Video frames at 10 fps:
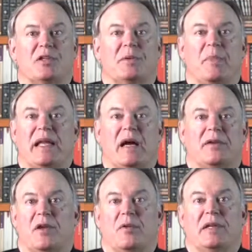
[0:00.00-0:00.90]
the merchant may
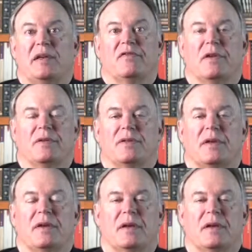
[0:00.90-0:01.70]
not know the difference.